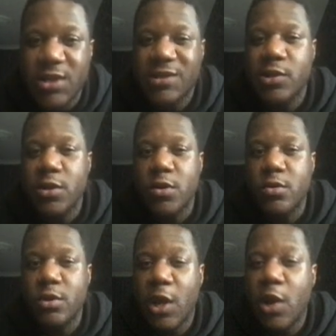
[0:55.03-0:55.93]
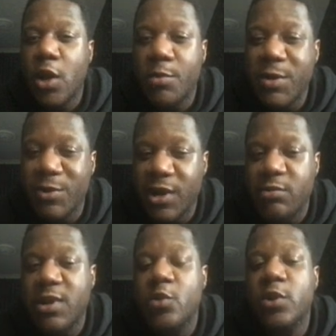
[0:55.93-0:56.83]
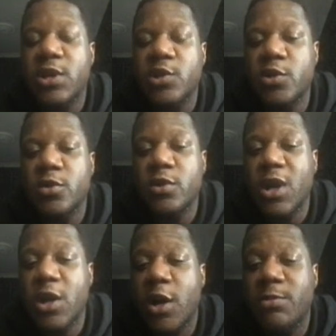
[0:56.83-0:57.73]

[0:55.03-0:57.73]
So a lot of people are going to be looking to kind of